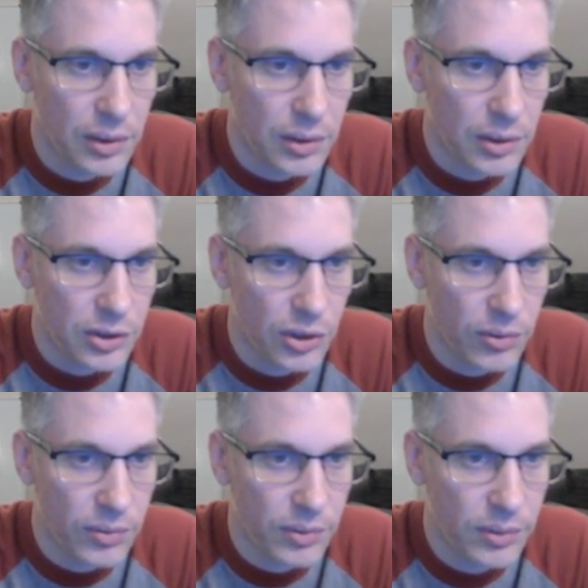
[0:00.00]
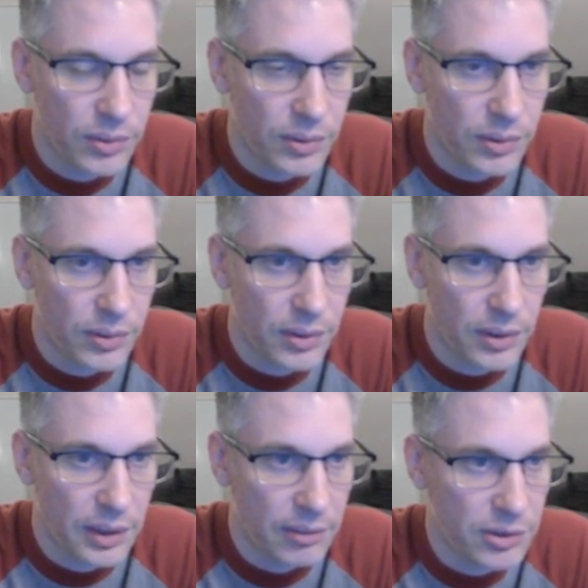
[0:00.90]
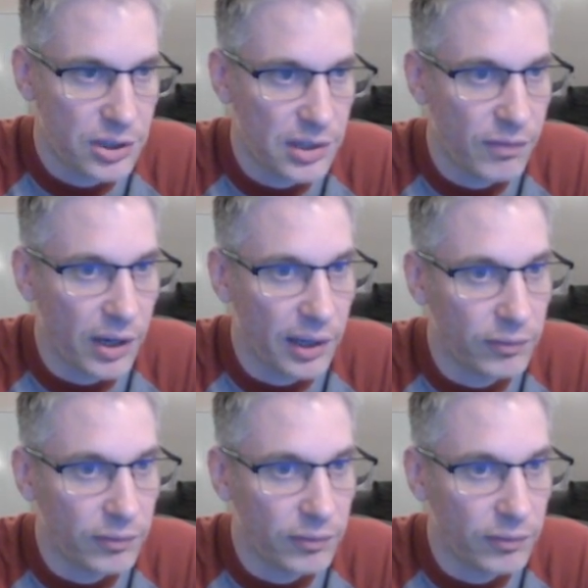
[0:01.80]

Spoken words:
So that was d5.